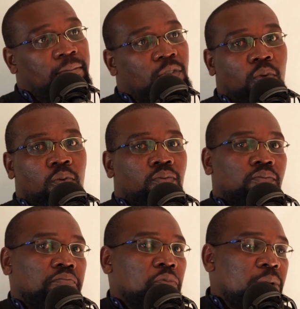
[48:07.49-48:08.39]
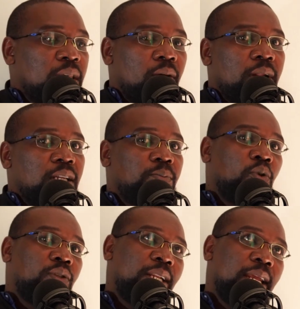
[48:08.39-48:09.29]
So without us
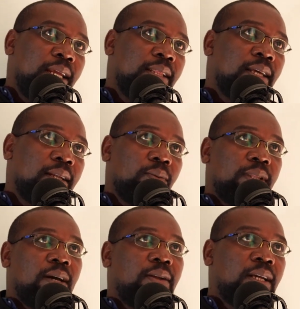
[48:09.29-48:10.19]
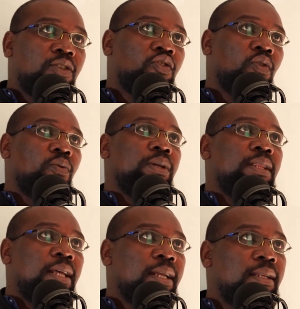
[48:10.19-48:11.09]
portraying that, without us showing
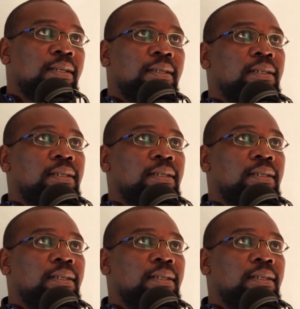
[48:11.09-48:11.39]
that,